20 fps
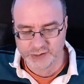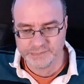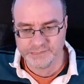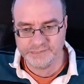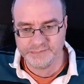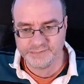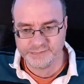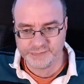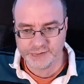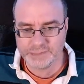
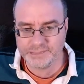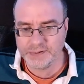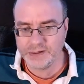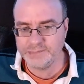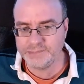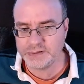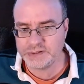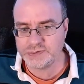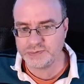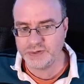flipping
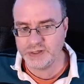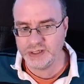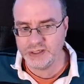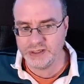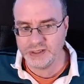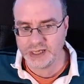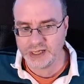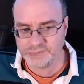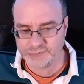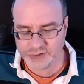
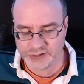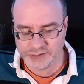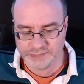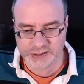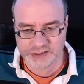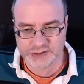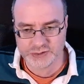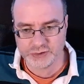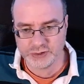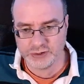between having the
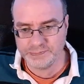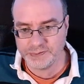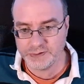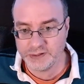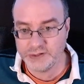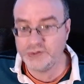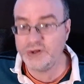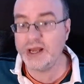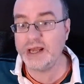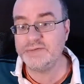mixer open
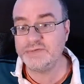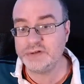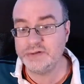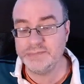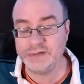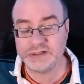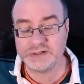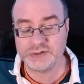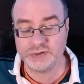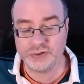and not having the
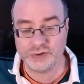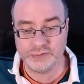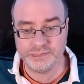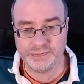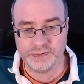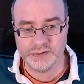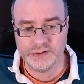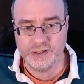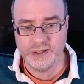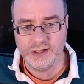mixer
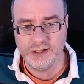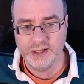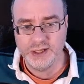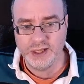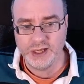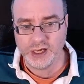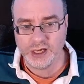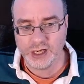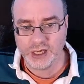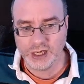open,
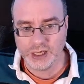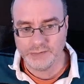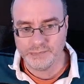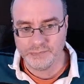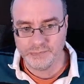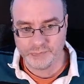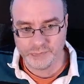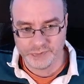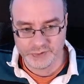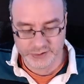
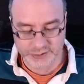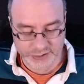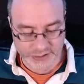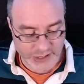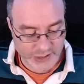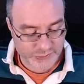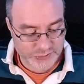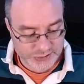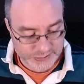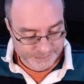
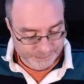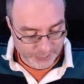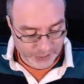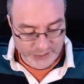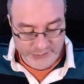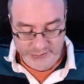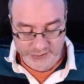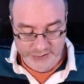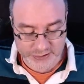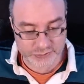there was a
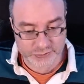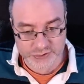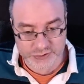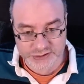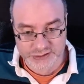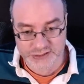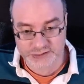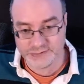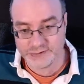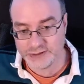button
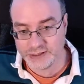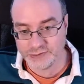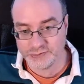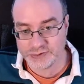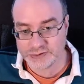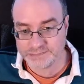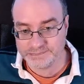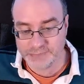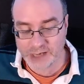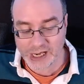that
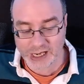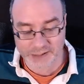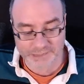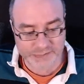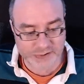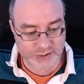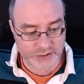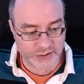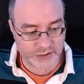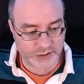was
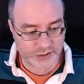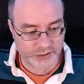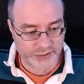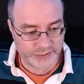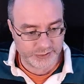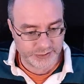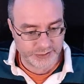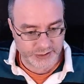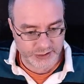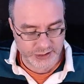mapped
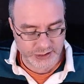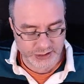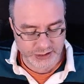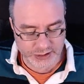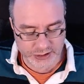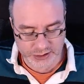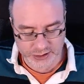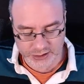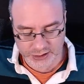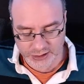on
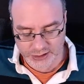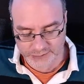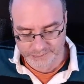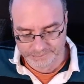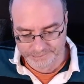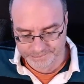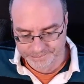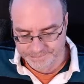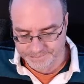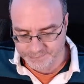the
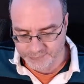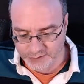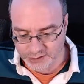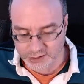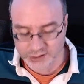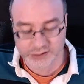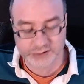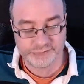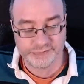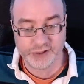
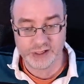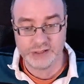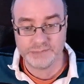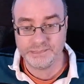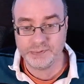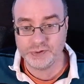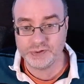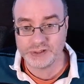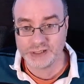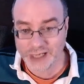fader
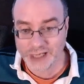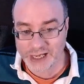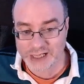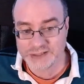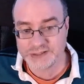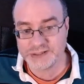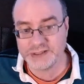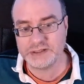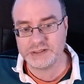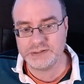port
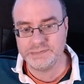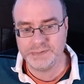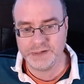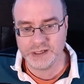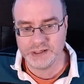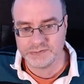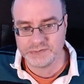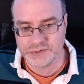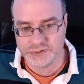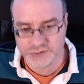classic to be
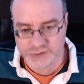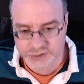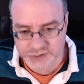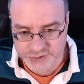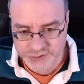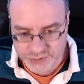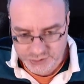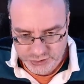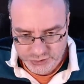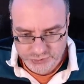able to
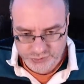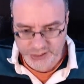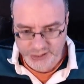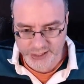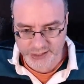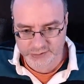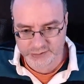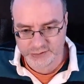just do that.